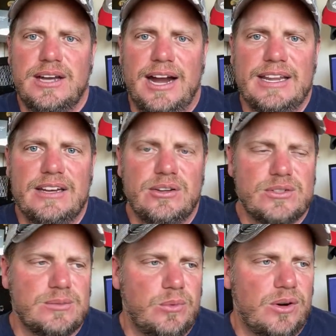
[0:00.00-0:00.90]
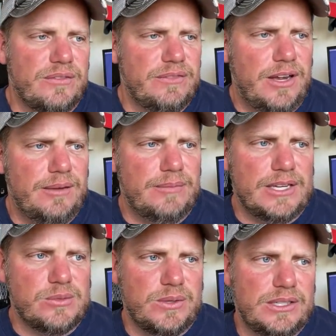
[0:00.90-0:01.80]
I need to do some more on
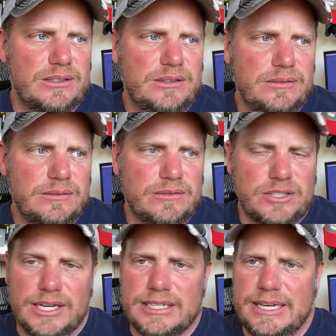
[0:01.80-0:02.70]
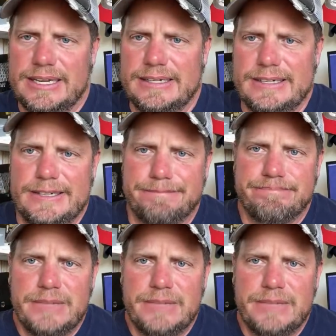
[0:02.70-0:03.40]
my Swede truck, and uh,